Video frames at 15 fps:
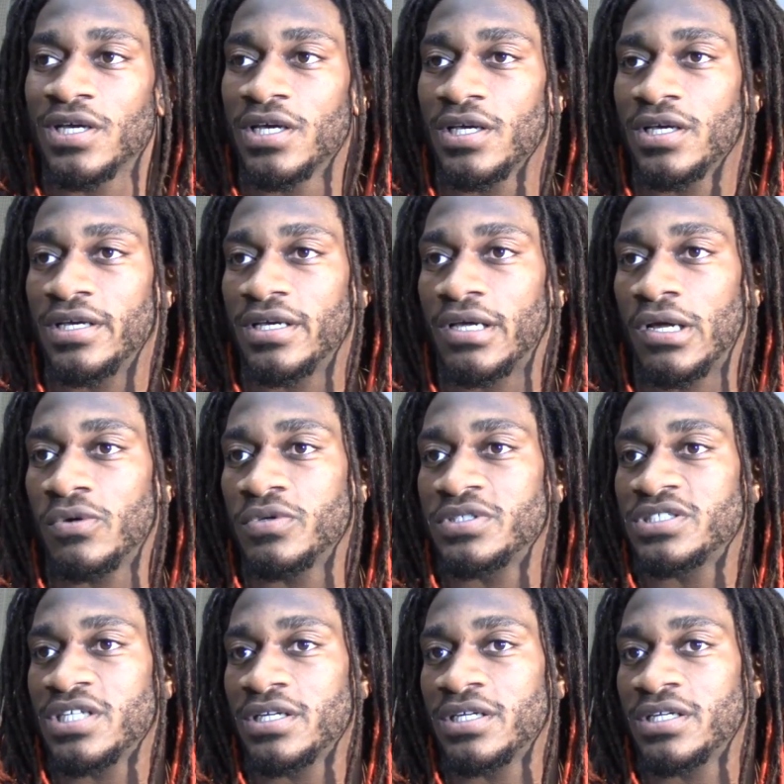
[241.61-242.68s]
I don't want
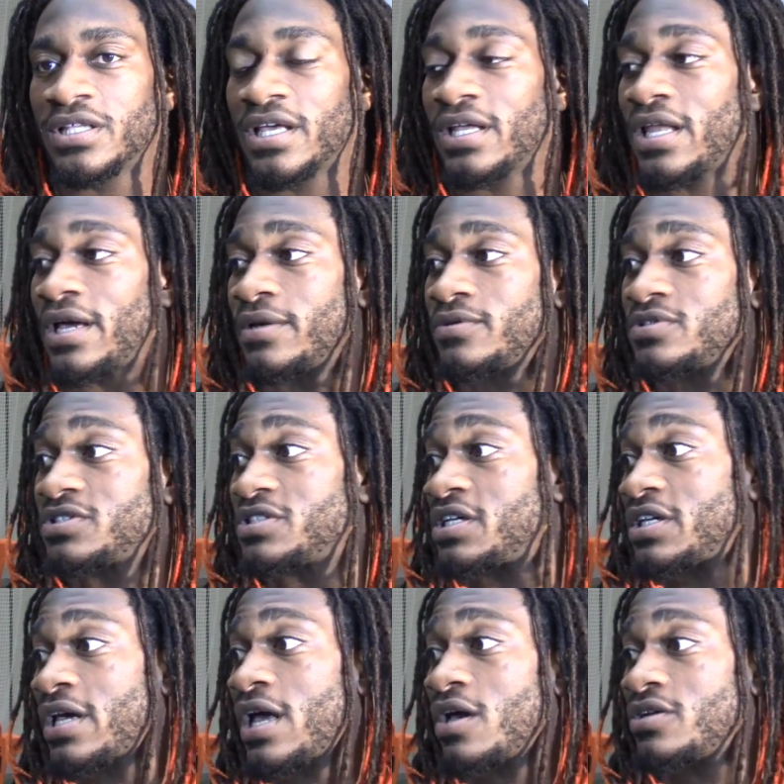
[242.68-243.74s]
to say anything like
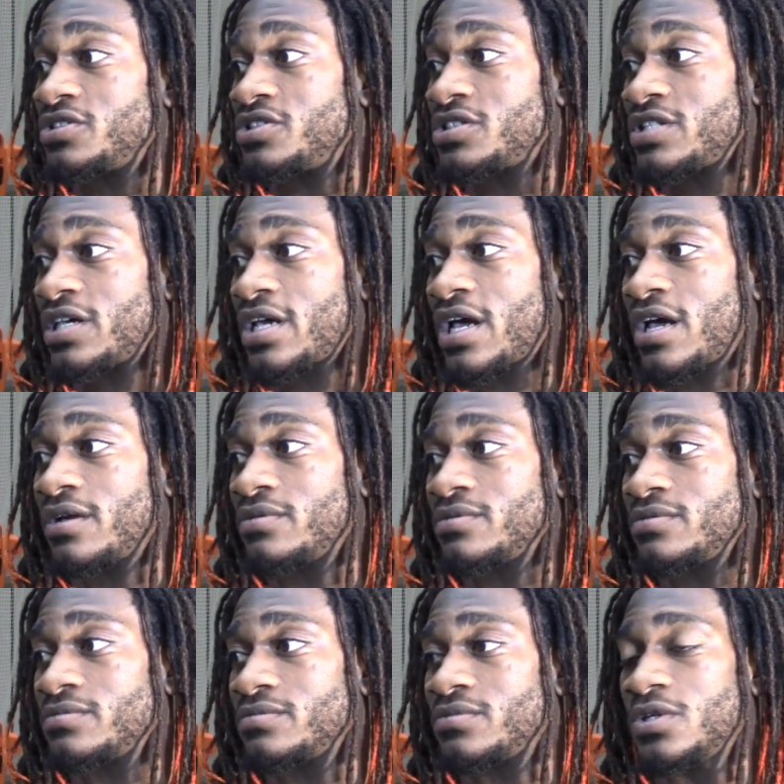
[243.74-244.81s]
stick out. It's just they got
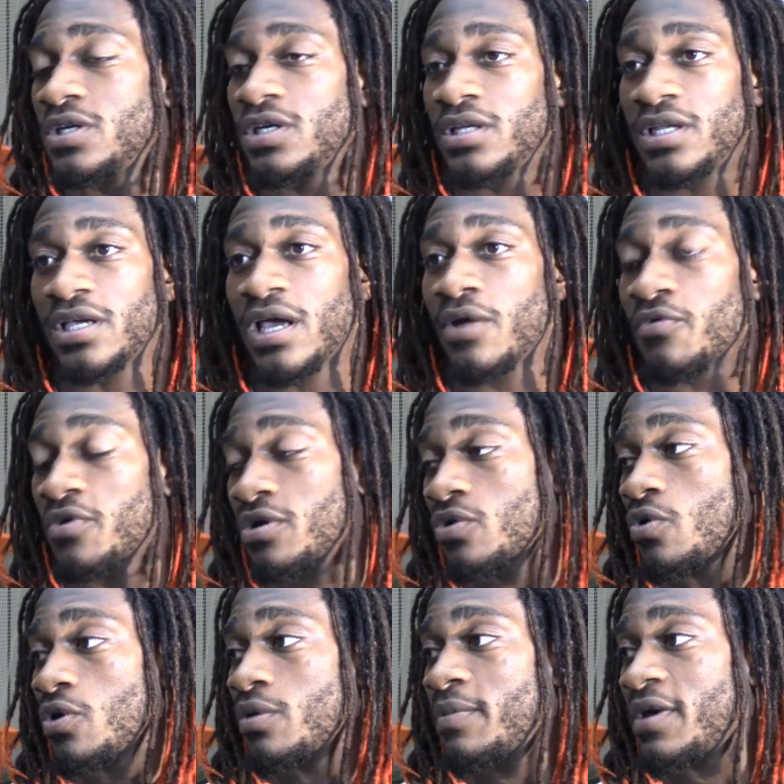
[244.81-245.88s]
they got to run the
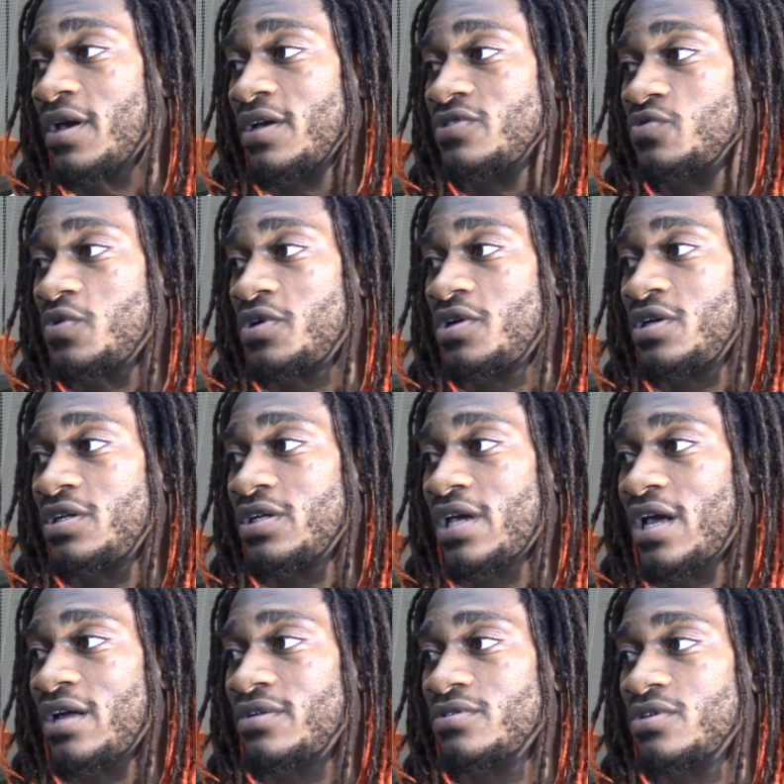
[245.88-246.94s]
quarterback as well and
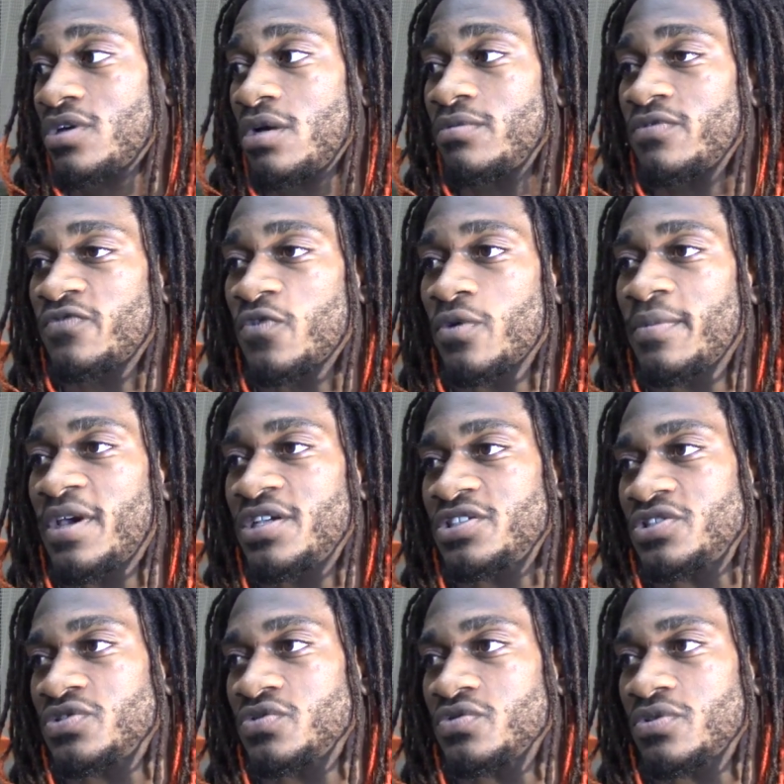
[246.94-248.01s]
got a couple
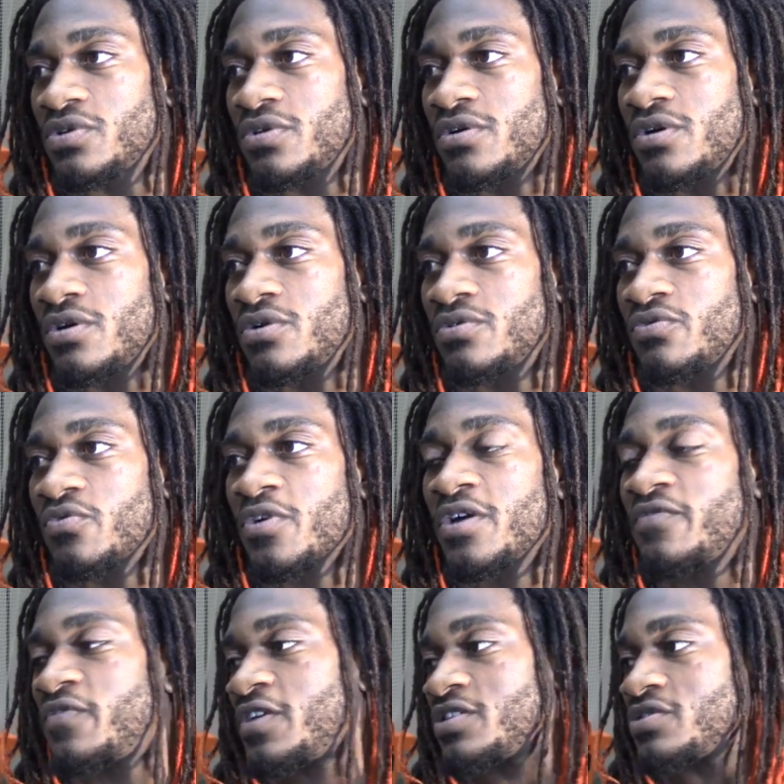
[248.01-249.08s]
formations, uh,
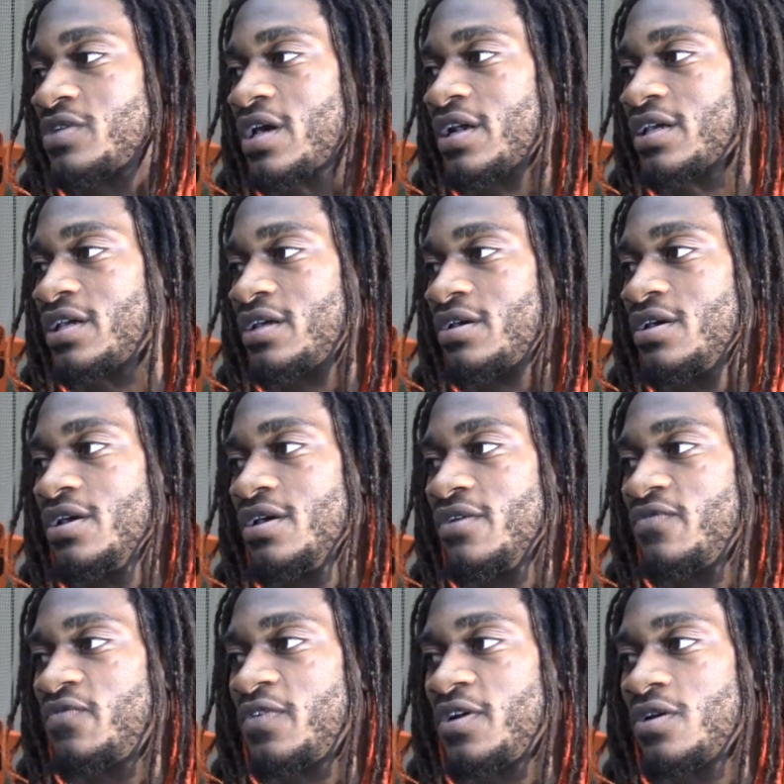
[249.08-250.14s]
run fits you got to get
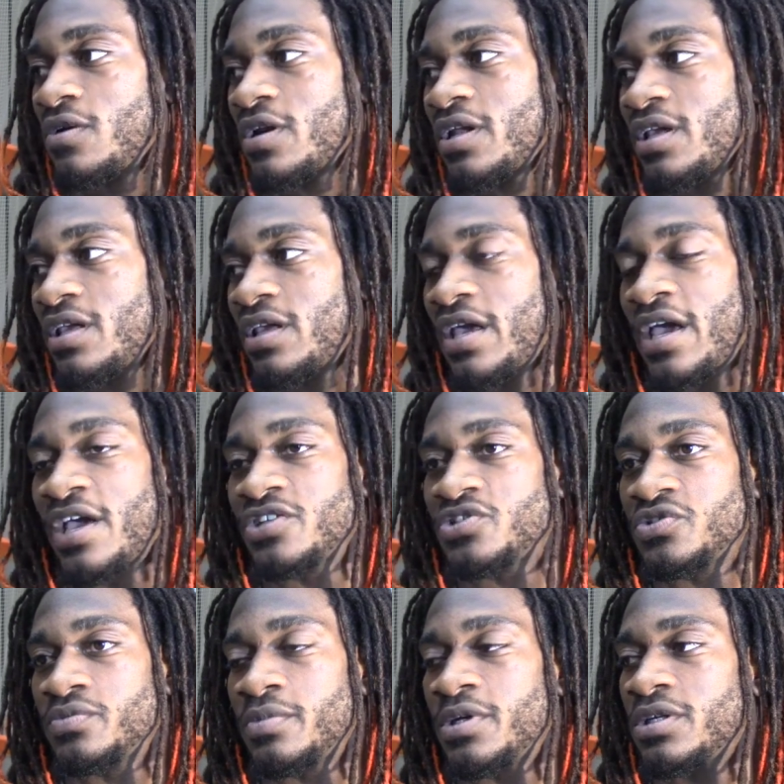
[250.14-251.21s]
fitted or they can gas
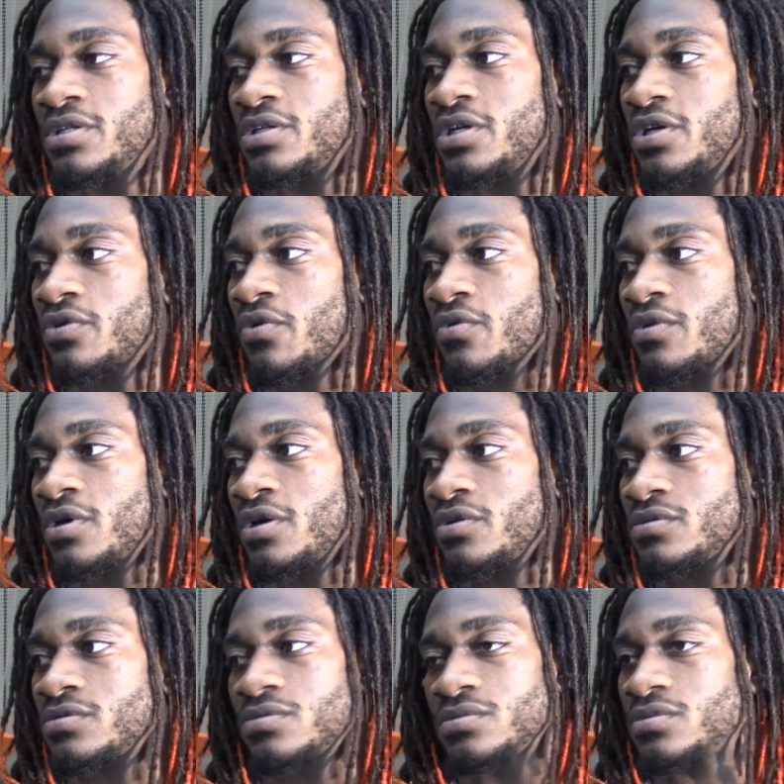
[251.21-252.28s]
you, but nothing,
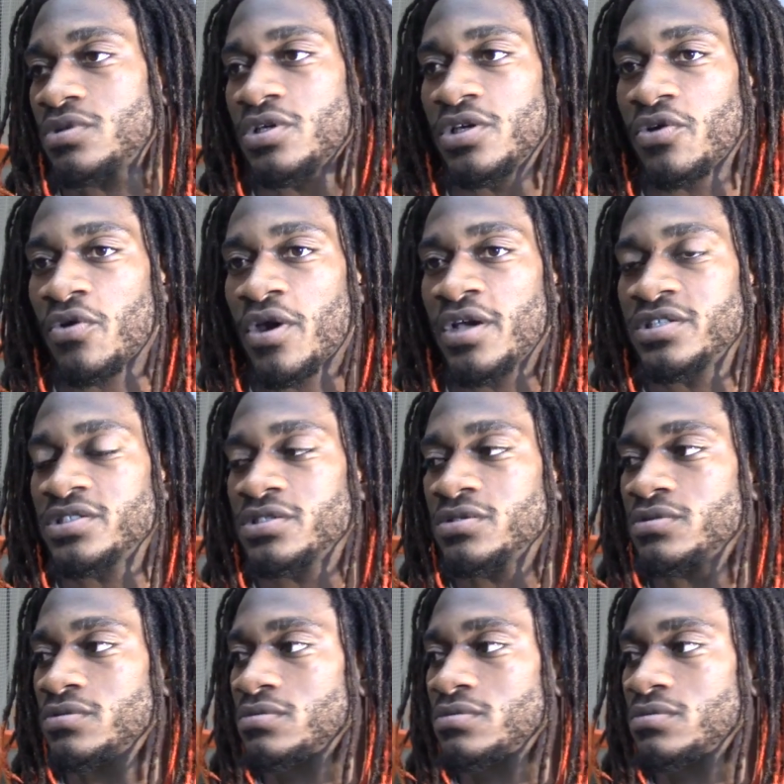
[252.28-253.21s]
nothing, nothing crazy.